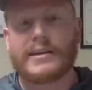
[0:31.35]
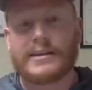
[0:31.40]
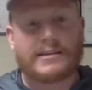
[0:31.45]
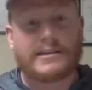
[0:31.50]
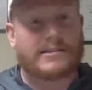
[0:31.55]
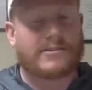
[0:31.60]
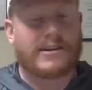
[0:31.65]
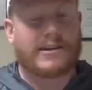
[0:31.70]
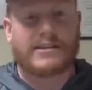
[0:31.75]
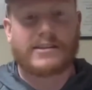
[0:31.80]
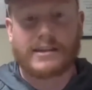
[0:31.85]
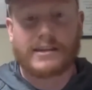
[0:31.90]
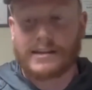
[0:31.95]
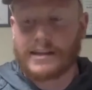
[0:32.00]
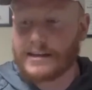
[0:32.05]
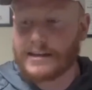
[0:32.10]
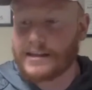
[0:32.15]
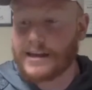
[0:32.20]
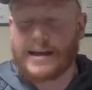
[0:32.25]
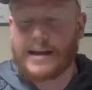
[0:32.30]
Is there anything
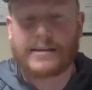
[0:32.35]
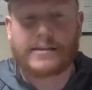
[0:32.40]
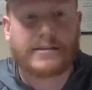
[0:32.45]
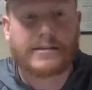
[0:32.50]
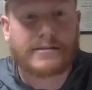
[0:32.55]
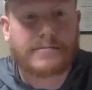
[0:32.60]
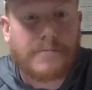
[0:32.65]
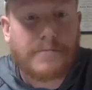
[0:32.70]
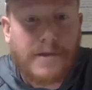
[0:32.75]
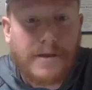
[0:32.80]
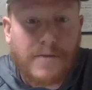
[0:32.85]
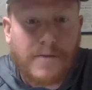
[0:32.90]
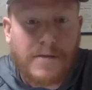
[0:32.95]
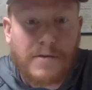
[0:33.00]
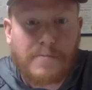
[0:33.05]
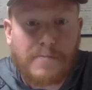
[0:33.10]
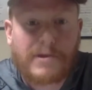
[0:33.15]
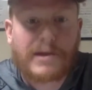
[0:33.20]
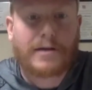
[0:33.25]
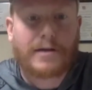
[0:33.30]
like that that
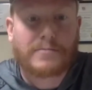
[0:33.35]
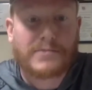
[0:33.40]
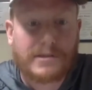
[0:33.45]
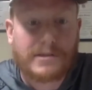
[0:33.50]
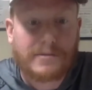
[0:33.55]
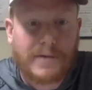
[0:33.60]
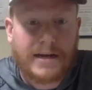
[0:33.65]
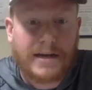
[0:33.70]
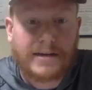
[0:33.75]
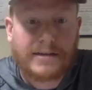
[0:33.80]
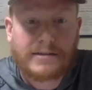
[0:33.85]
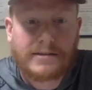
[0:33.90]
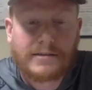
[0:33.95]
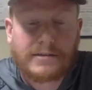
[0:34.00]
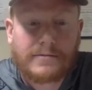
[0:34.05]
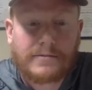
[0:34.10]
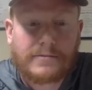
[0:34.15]
maybe comes to mind?